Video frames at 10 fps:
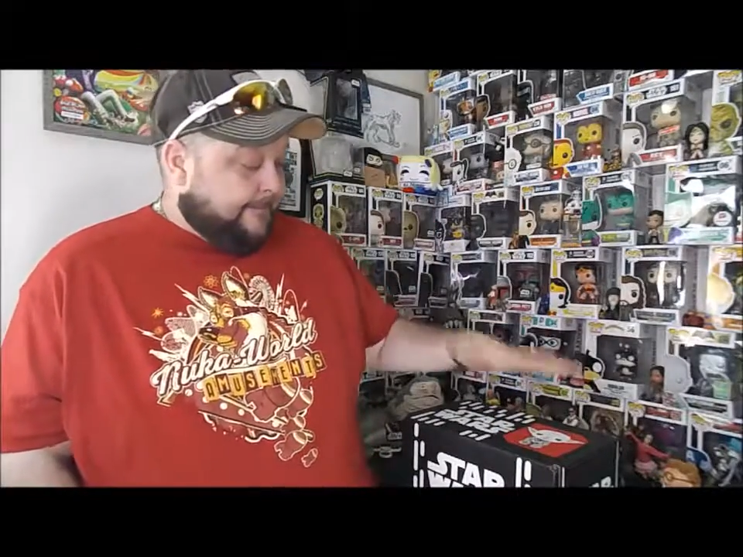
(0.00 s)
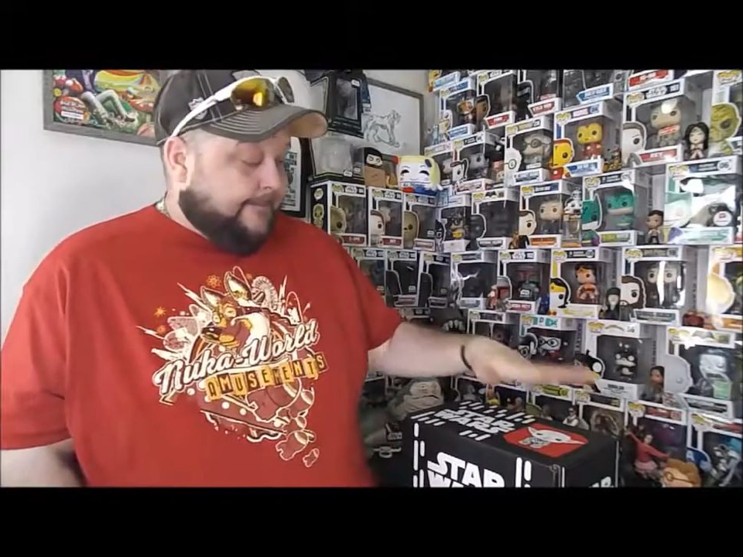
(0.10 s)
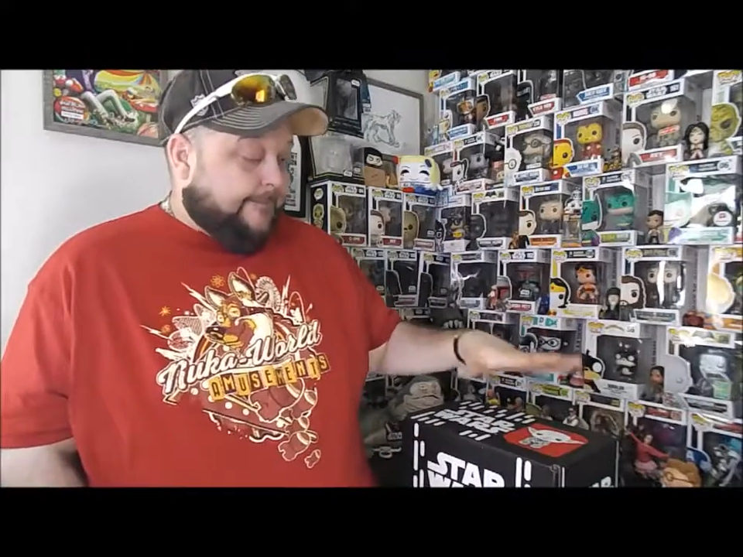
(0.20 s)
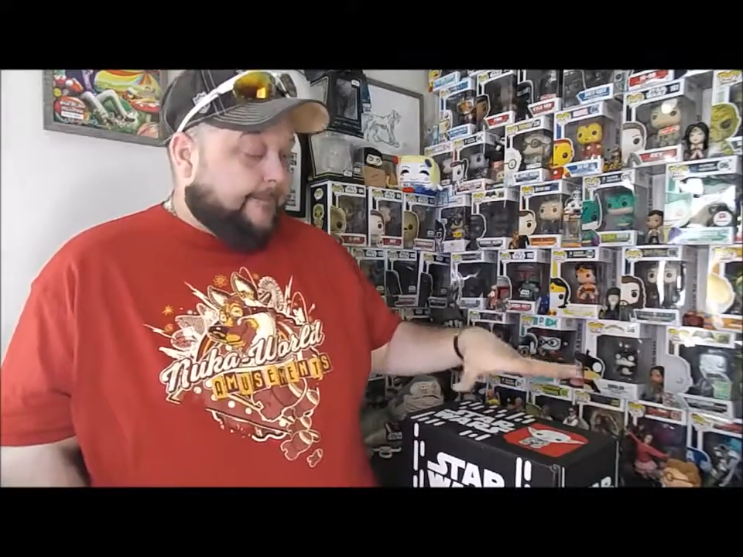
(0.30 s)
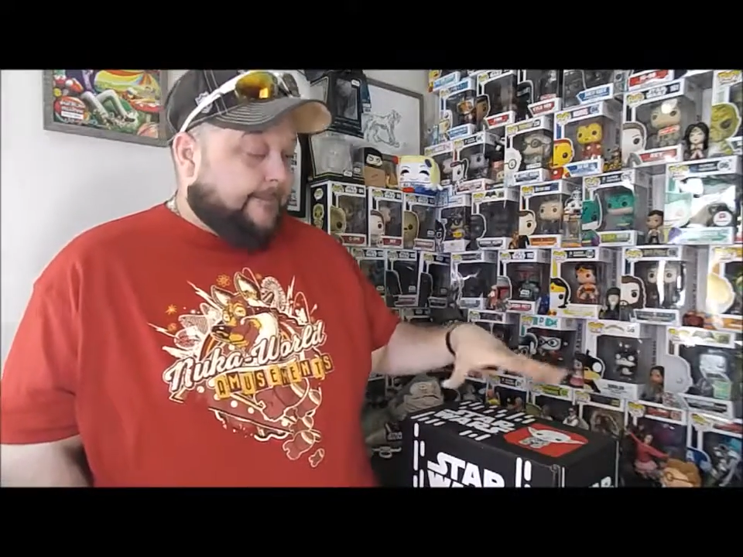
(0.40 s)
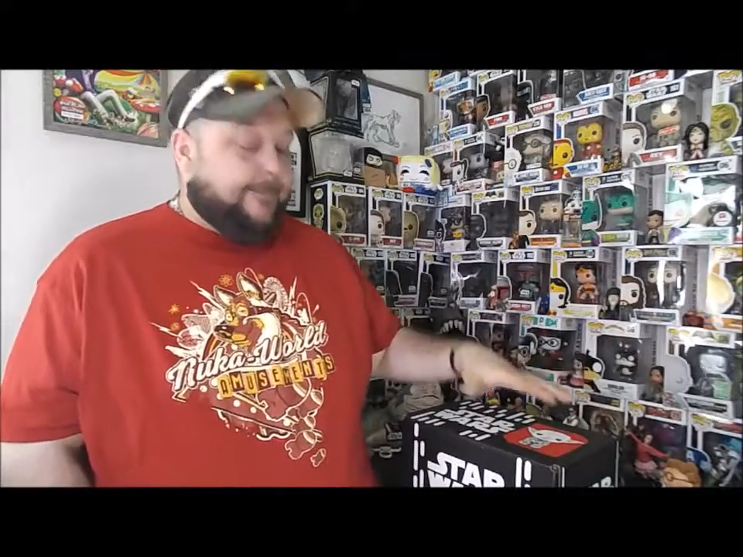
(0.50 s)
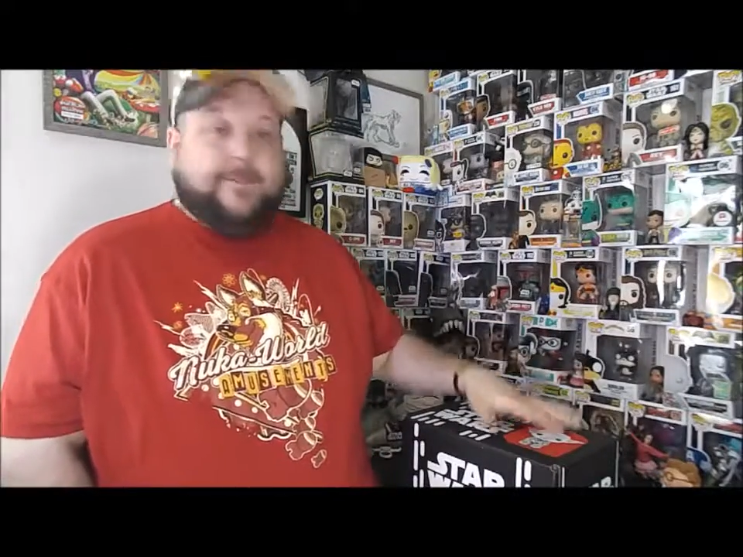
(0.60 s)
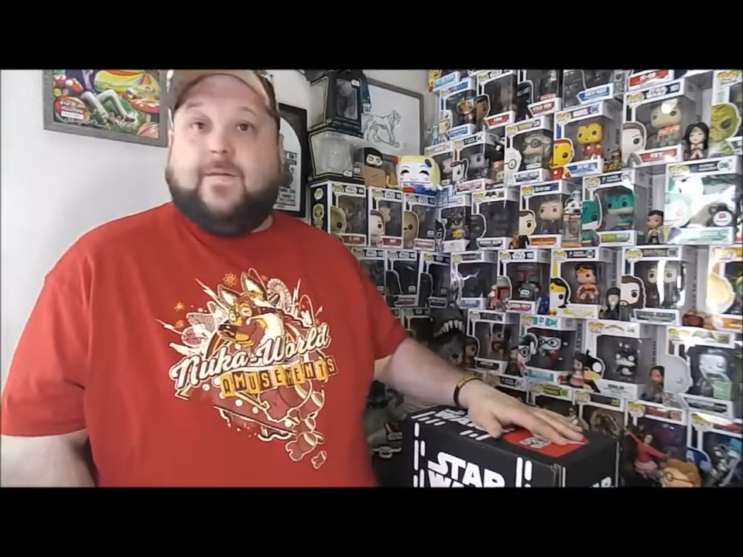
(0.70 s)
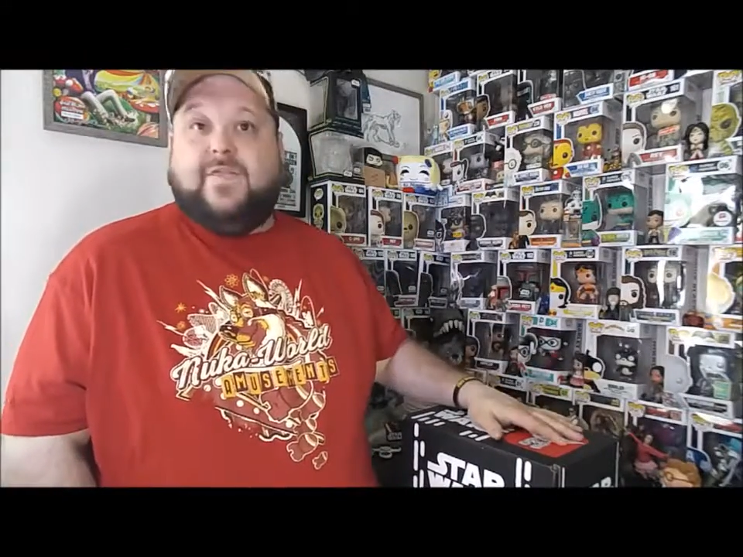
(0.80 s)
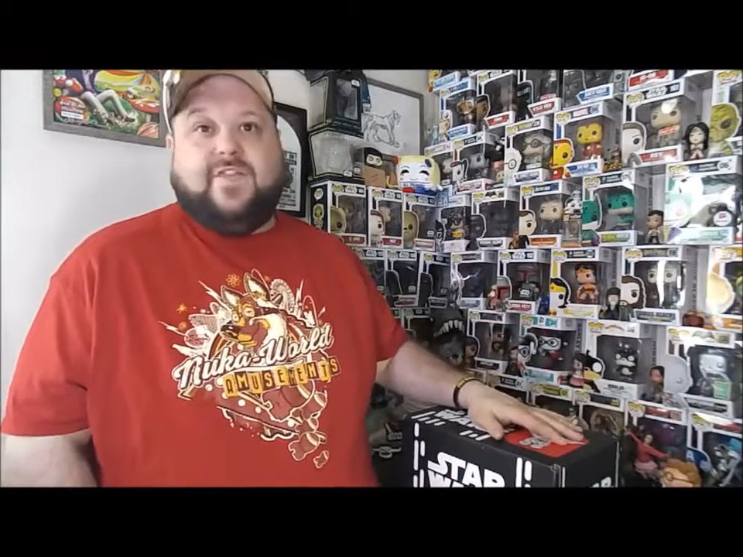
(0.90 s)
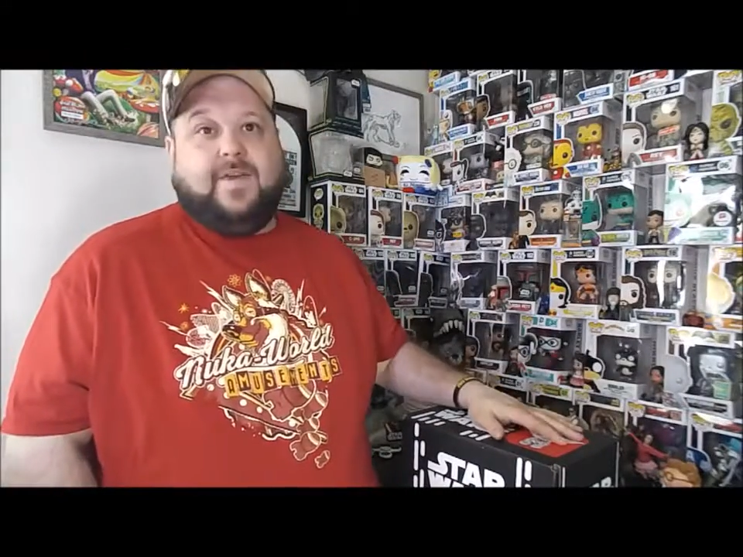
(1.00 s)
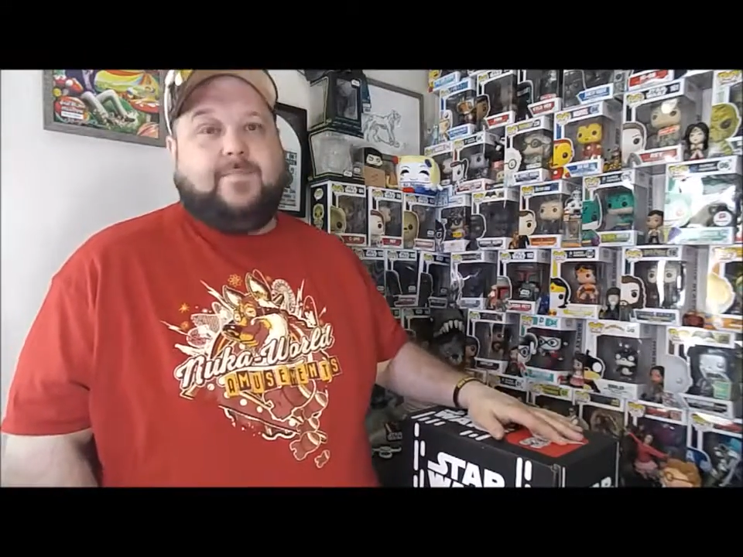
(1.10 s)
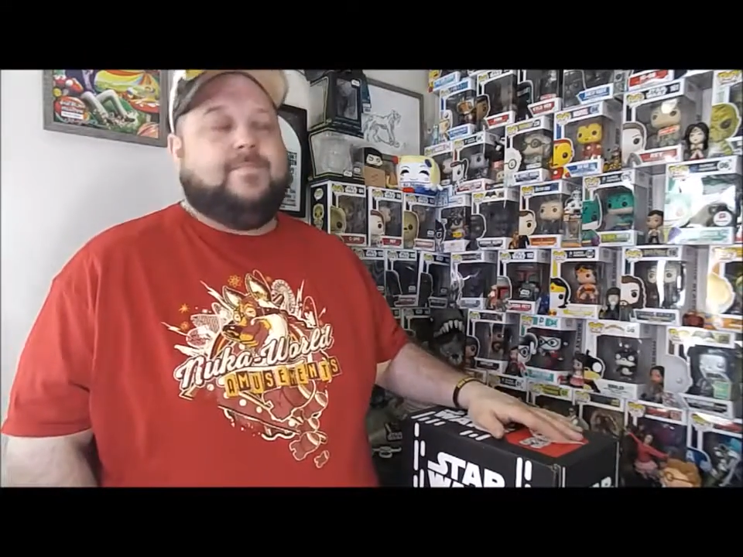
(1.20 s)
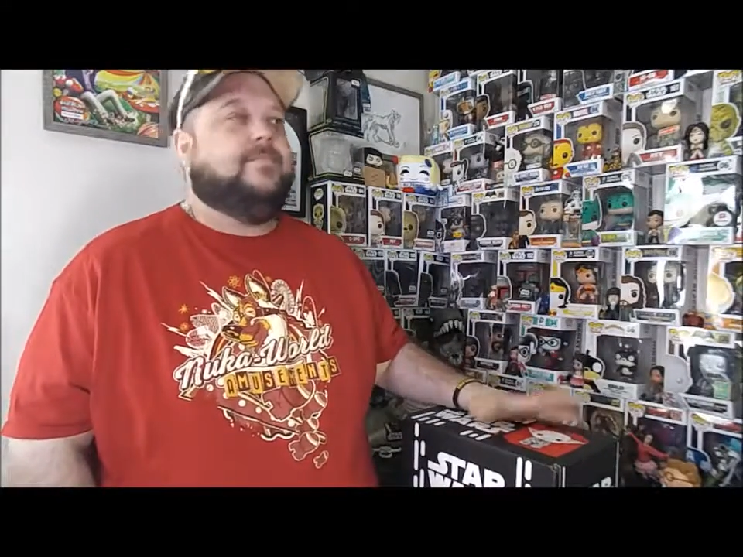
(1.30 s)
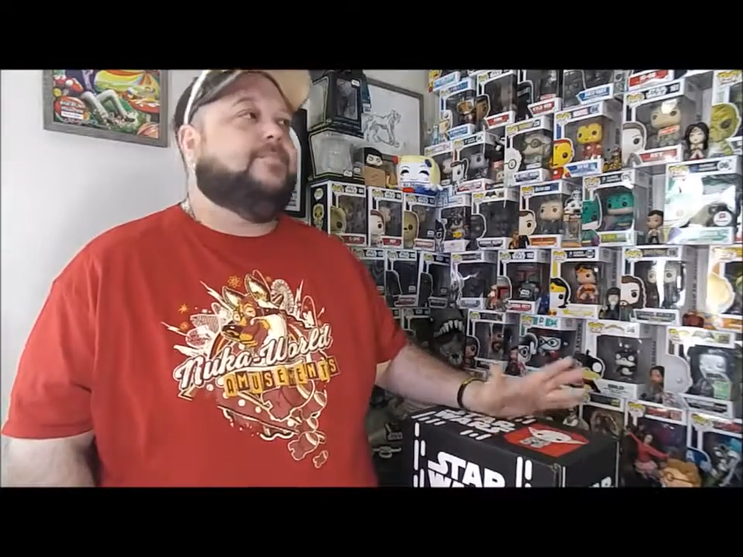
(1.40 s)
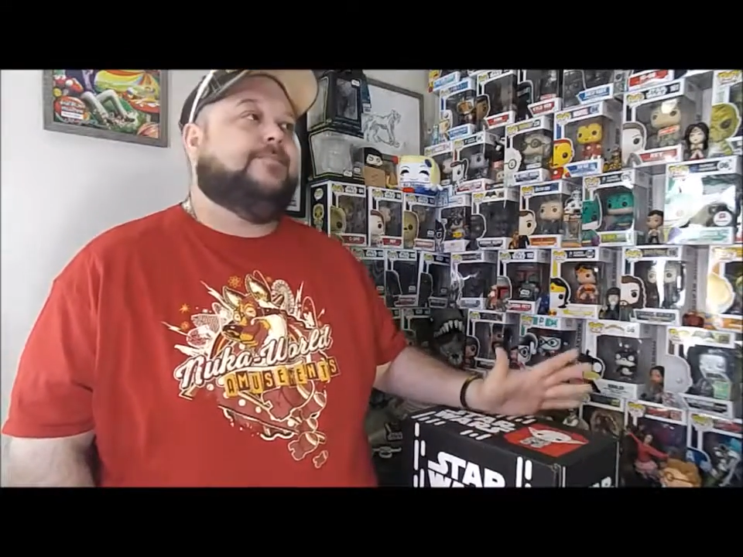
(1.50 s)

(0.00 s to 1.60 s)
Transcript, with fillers: Oh, theme